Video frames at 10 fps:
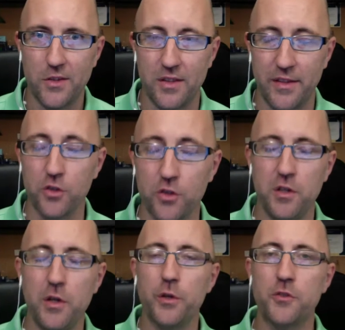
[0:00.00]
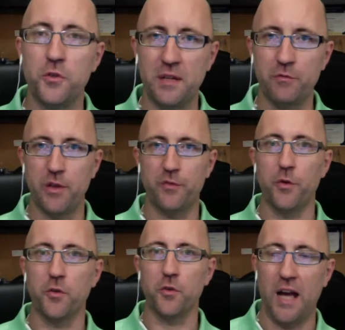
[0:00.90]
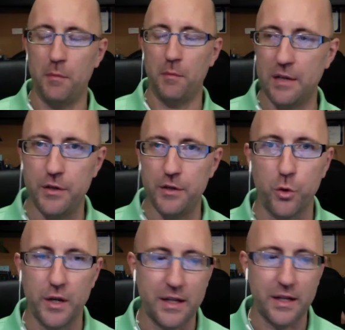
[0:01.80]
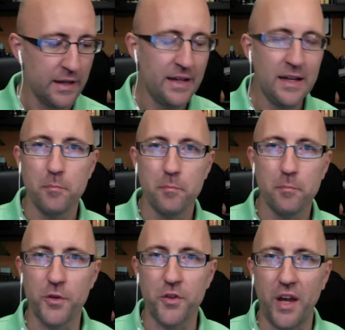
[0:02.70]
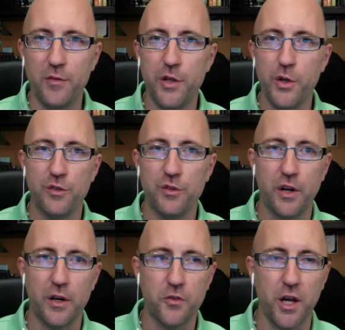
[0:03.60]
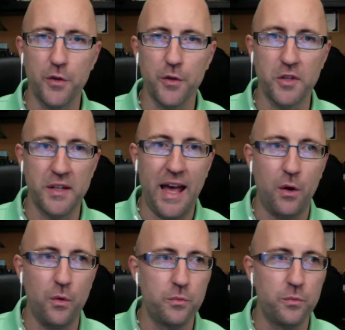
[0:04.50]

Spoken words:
And those of you who are tuning in for the first time, we'll give you a quick bird's eye view of ourselves and how,